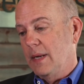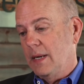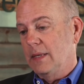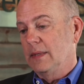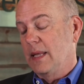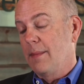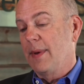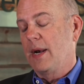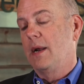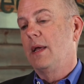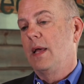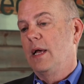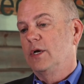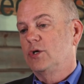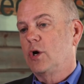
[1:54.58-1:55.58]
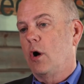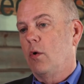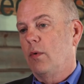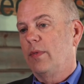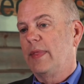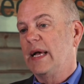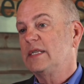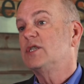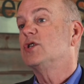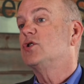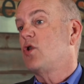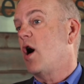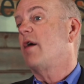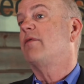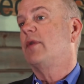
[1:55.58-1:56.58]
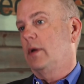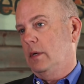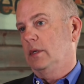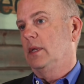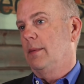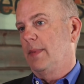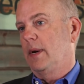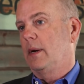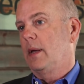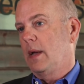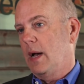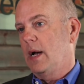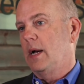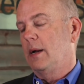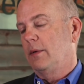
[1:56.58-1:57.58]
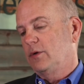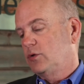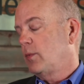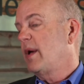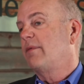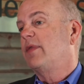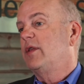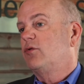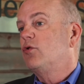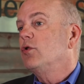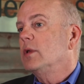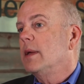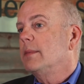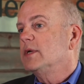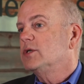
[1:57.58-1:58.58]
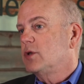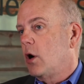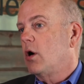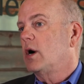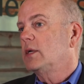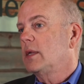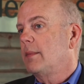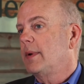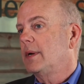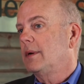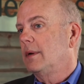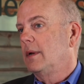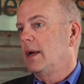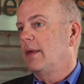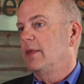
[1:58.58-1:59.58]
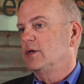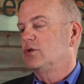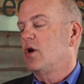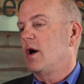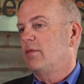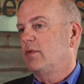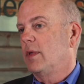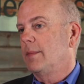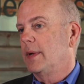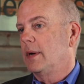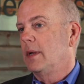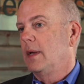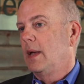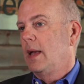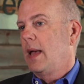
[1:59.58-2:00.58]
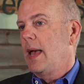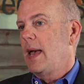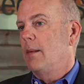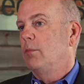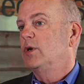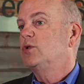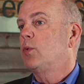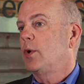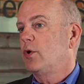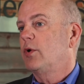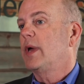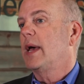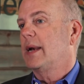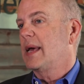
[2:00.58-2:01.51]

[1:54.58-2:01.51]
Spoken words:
limit. So that's a soft limit. So we have these 2 limits, the hard limit and the soft limit, and which one you get